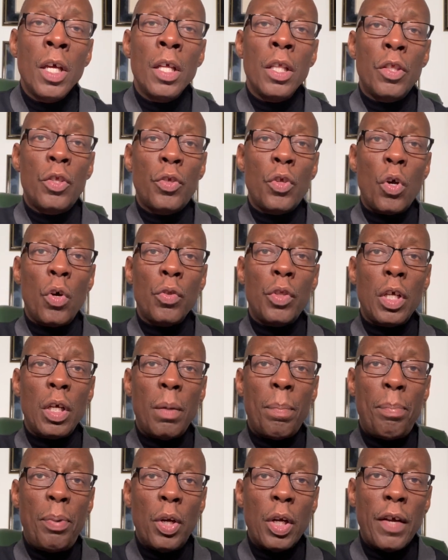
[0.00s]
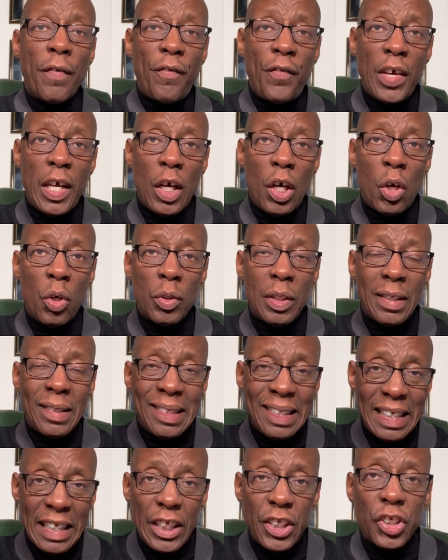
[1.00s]
So the Obergefell
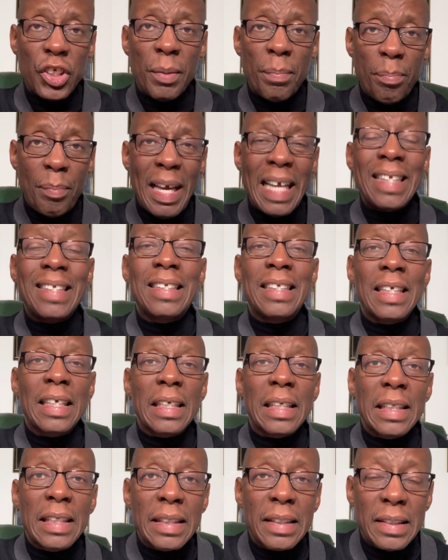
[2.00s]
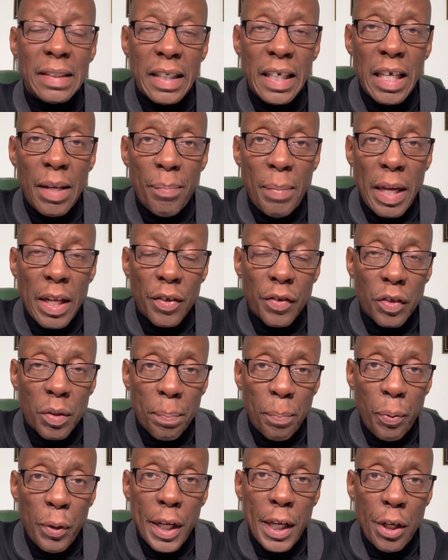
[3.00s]
decision basically said by the
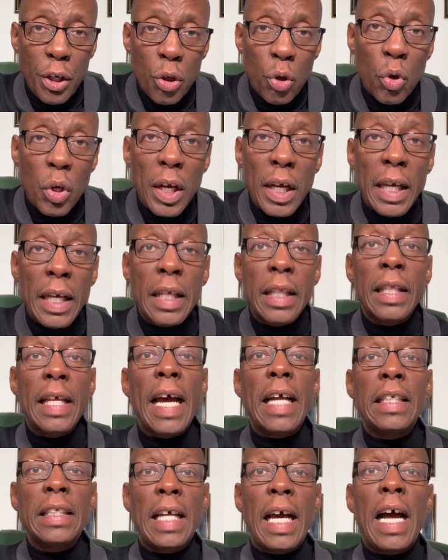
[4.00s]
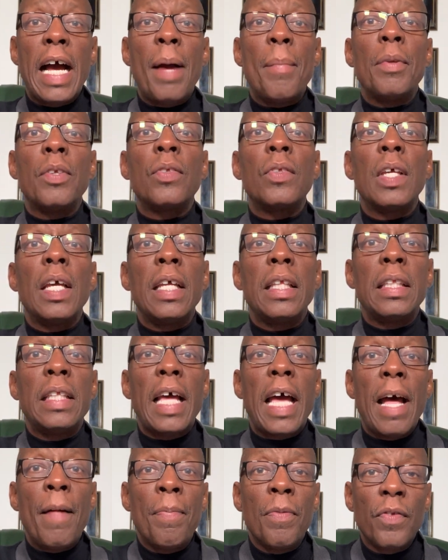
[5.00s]
Supreme Court in that time, it said
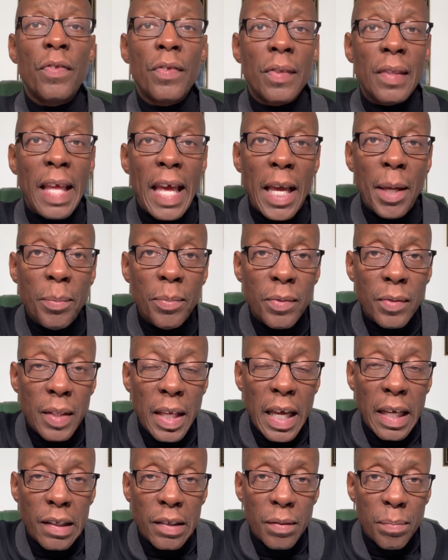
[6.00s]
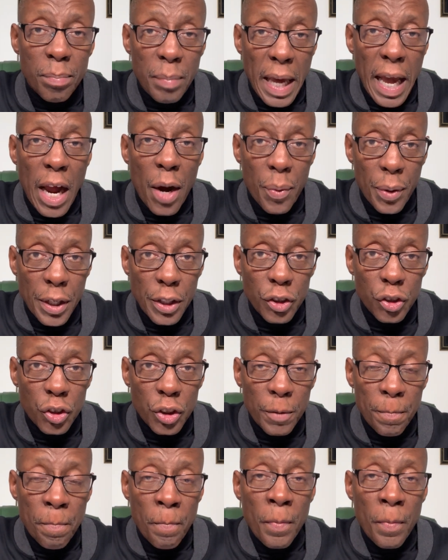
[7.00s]
that same-sex marriage